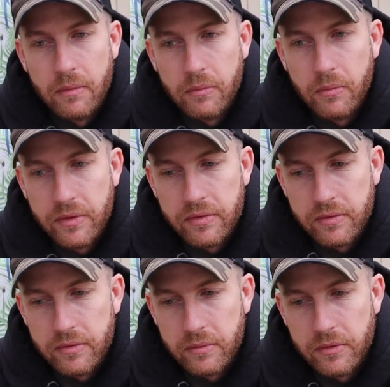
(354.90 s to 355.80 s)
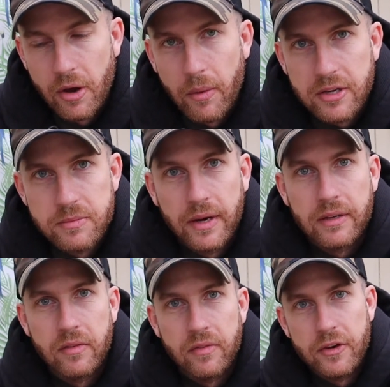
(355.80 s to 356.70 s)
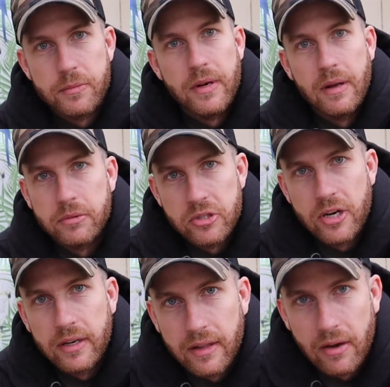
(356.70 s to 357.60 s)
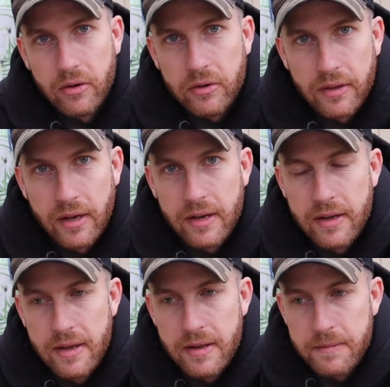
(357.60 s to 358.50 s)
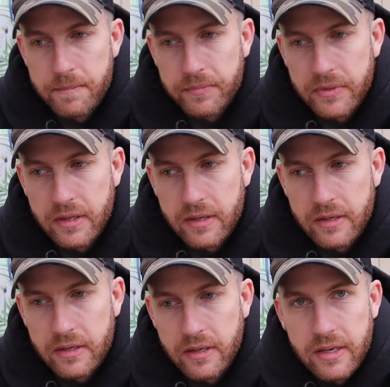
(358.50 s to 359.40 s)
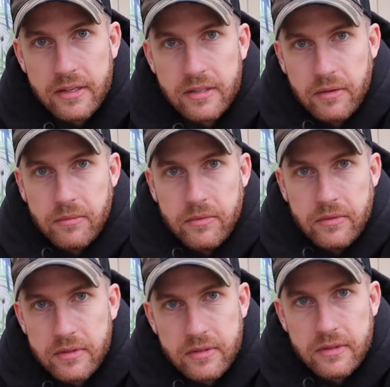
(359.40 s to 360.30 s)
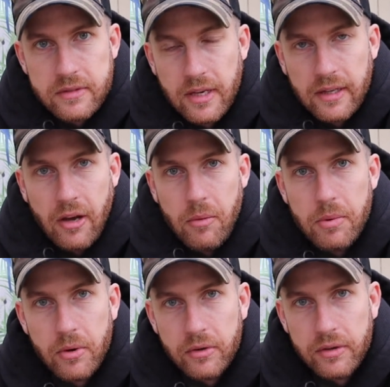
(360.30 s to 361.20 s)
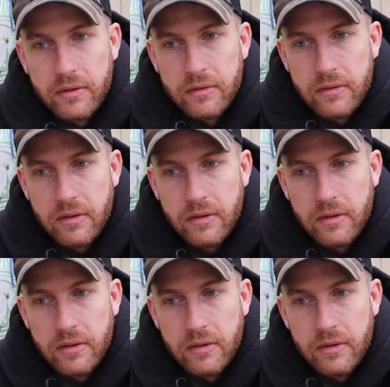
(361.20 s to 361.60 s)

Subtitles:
with no aspect of the fish being able to shake that hook, then you need to take that on board. And